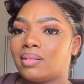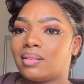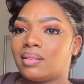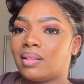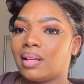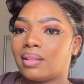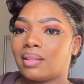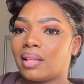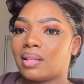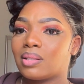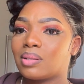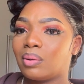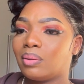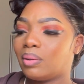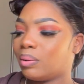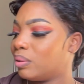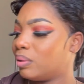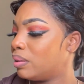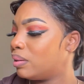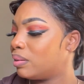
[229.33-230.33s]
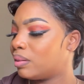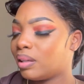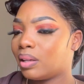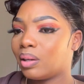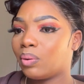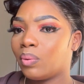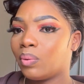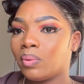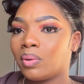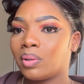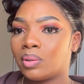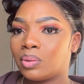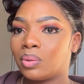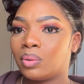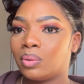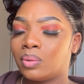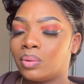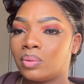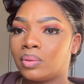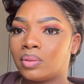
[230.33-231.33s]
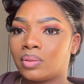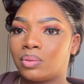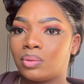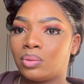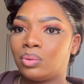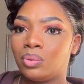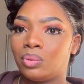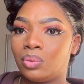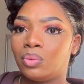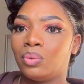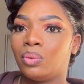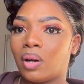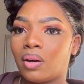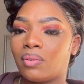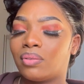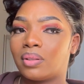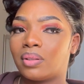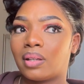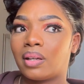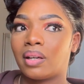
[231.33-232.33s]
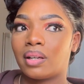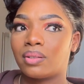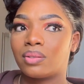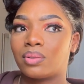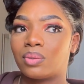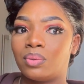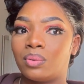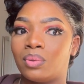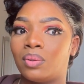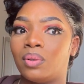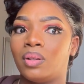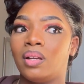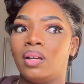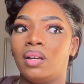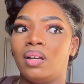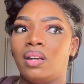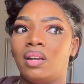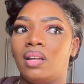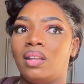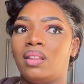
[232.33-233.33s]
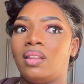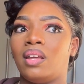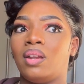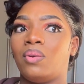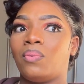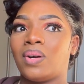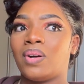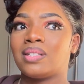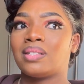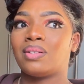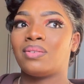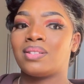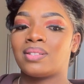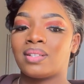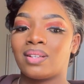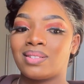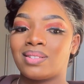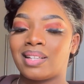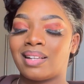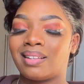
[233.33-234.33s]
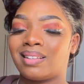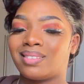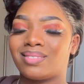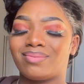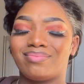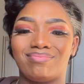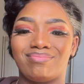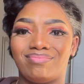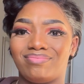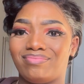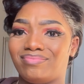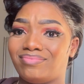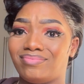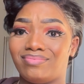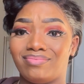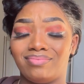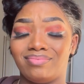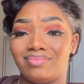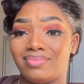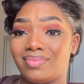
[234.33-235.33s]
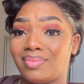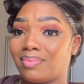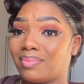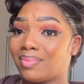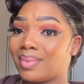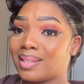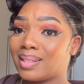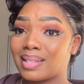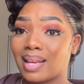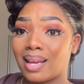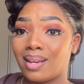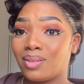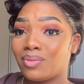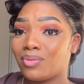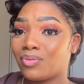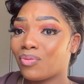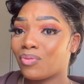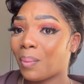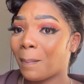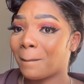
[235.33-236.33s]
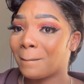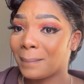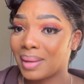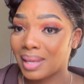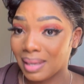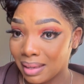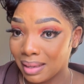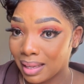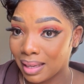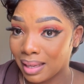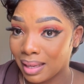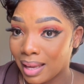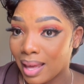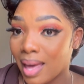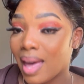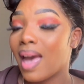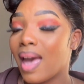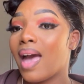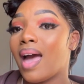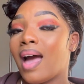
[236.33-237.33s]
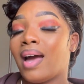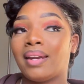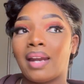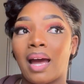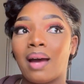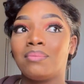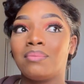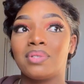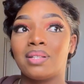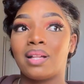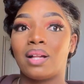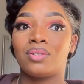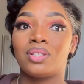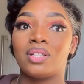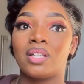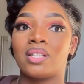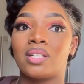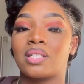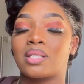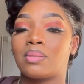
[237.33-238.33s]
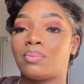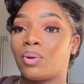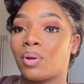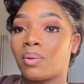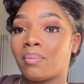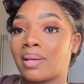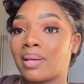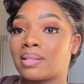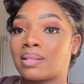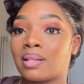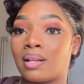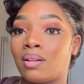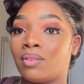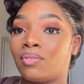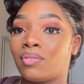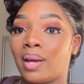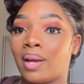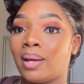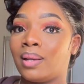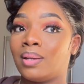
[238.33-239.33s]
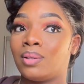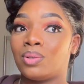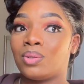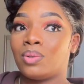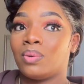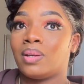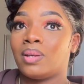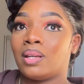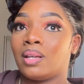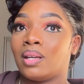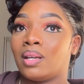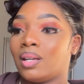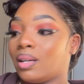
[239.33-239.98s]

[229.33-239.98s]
like that's the only thing we were told to do after high school. And then whilst I was there, I was like, this ain't for me, and I'm still out here exploring myself and doing